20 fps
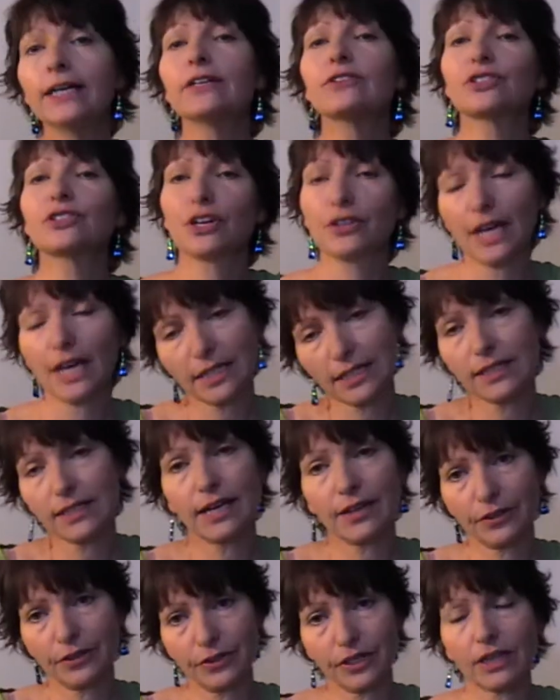So that's
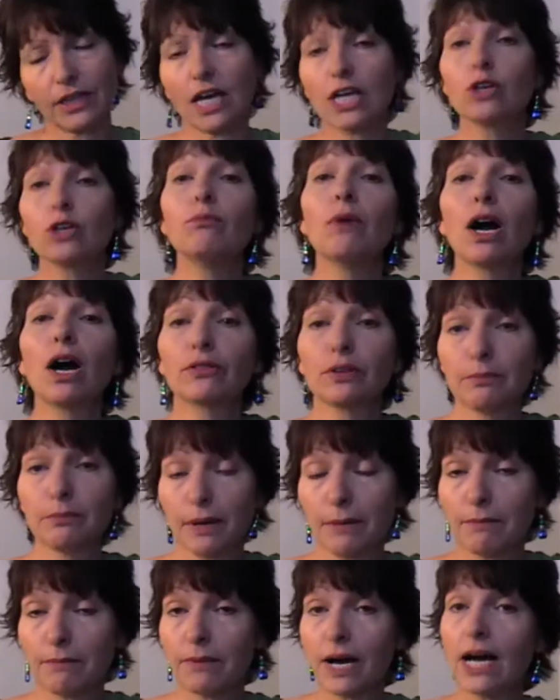another thing that you might
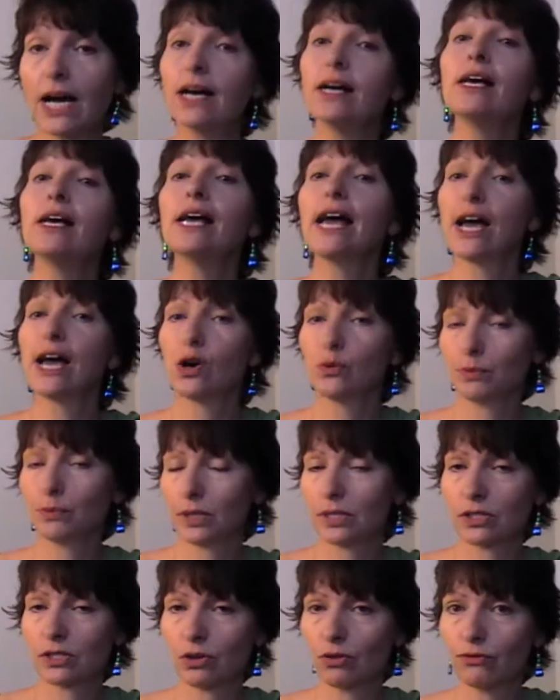remember. Help
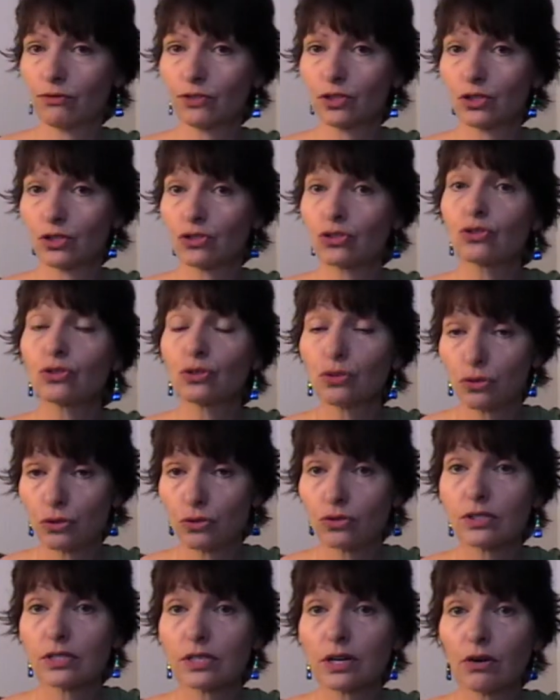yourself to soothe
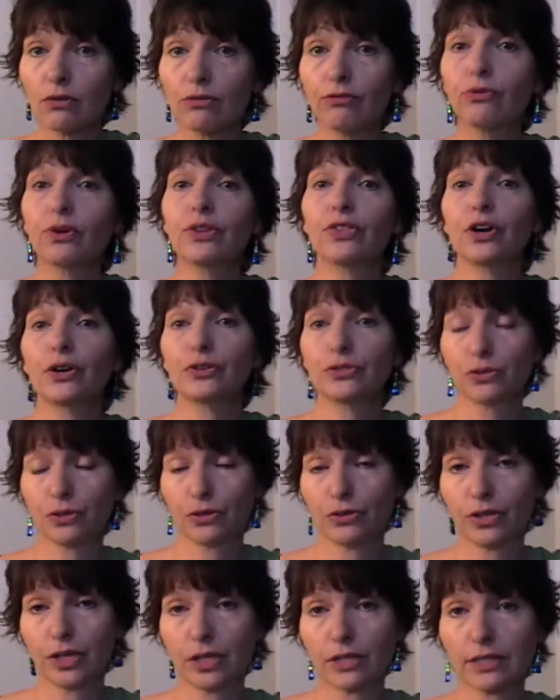yourself when those sort
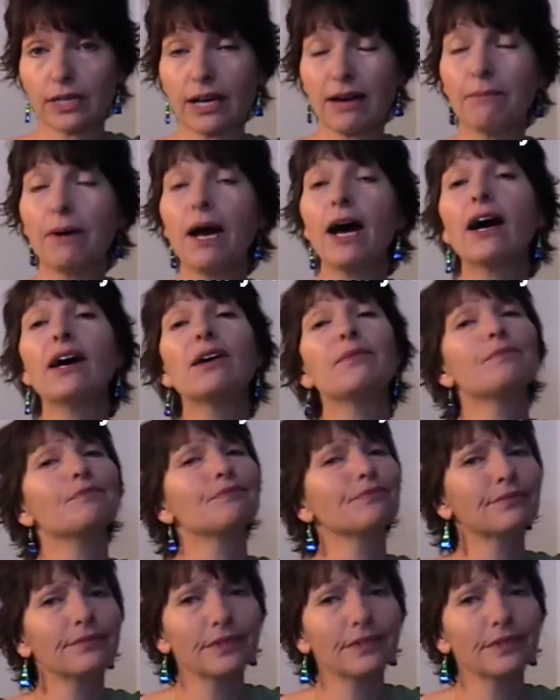of things come up.